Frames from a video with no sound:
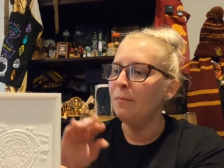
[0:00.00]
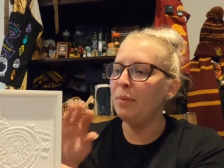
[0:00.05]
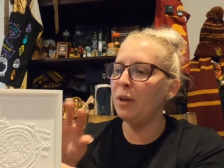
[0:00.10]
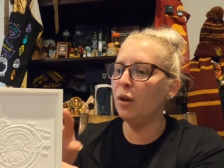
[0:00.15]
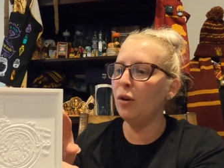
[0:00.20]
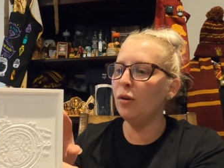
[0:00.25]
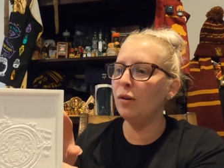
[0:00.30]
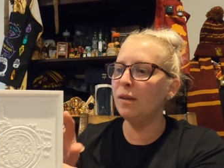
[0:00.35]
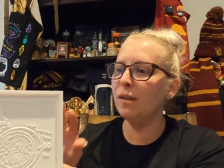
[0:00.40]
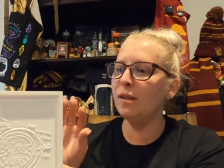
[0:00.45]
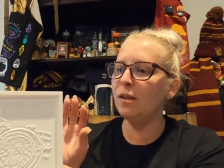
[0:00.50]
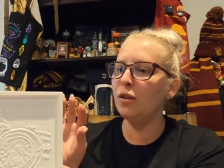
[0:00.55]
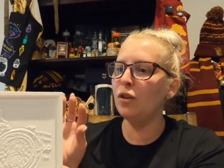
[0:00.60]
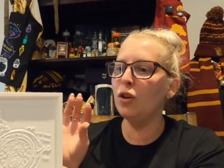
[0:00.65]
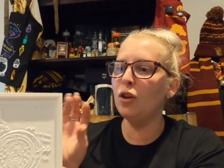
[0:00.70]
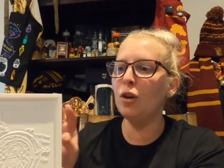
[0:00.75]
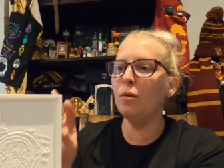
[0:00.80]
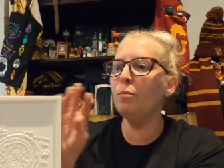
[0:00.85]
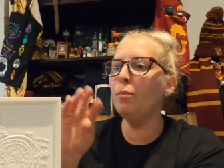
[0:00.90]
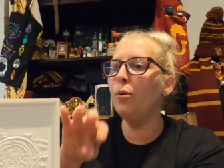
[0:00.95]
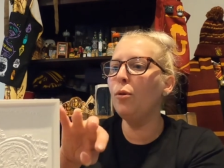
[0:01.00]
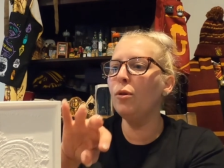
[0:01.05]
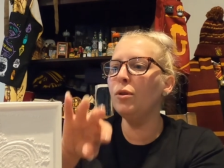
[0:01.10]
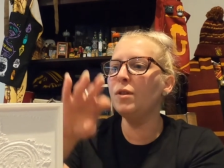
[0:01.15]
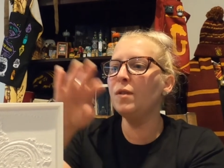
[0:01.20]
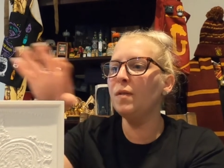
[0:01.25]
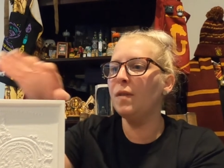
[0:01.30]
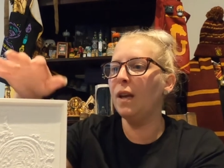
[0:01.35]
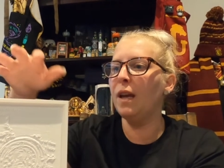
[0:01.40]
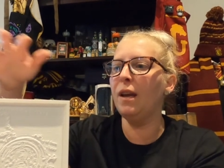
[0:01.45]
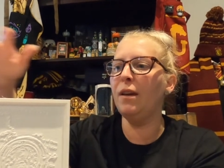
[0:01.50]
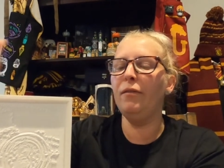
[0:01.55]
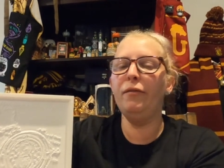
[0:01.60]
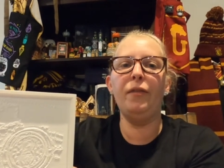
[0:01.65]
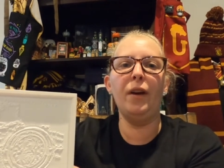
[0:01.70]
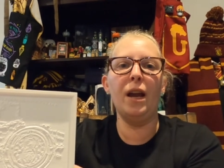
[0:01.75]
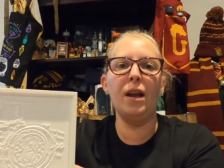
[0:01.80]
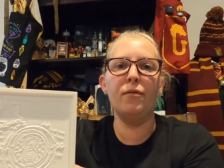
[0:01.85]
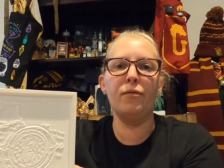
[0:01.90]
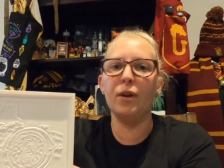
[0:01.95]
because you can put their
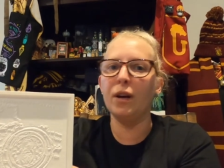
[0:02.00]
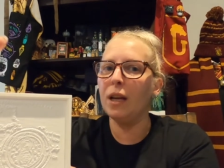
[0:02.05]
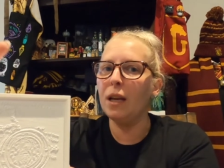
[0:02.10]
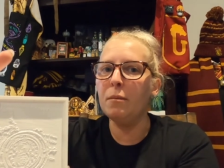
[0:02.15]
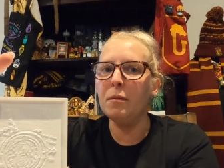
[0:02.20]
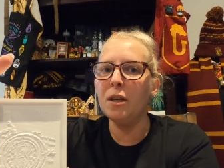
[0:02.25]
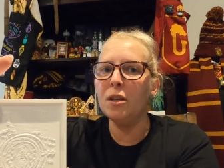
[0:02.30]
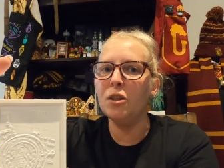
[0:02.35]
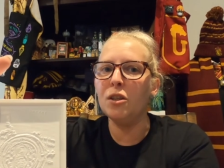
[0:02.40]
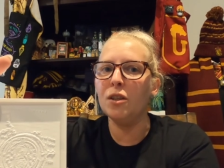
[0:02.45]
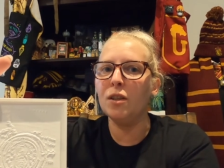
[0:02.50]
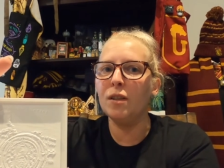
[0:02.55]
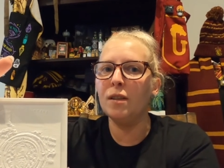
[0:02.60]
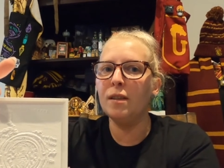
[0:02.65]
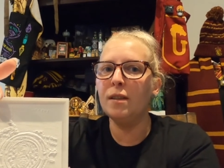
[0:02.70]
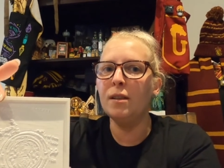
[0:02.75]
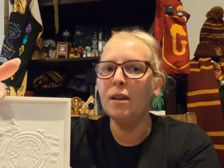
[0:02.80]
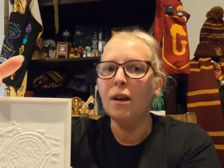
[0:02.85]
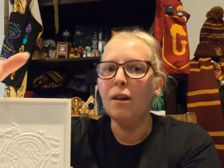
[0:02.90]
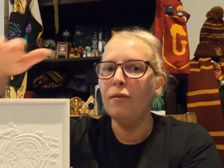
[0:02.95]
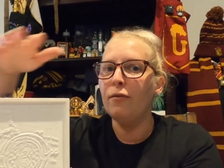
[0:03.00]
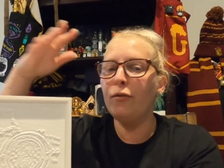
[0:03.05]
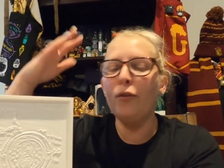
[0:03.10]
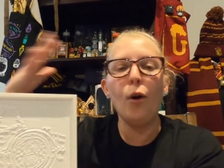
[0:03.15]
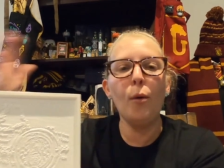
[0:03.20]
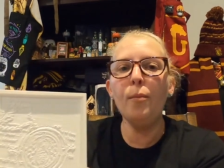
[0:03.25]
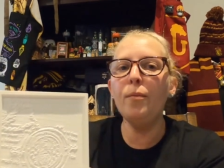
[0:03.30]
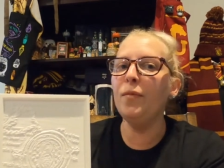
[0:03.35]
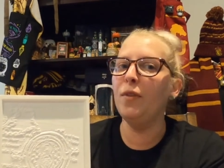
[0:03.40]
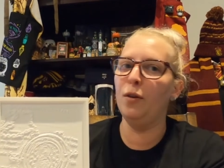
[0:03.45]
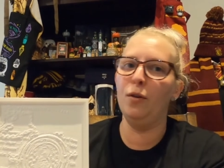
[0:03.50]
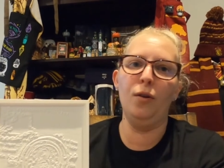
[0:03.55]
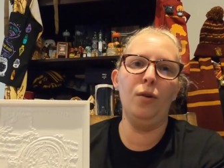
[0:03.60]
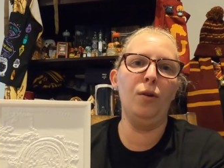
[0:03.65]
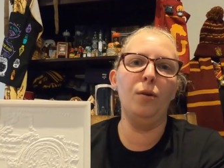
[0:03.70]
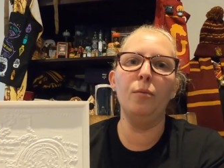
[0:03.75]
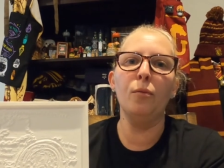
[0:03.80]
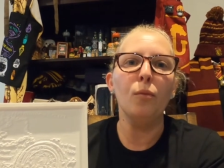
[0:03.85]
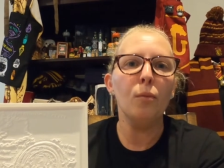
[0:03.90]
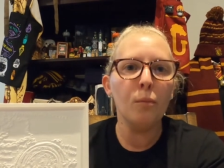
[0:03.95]
favorite images from
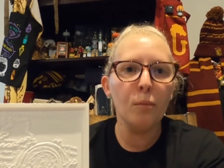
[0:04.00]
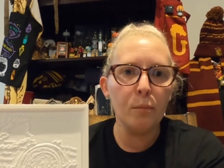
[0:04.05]
the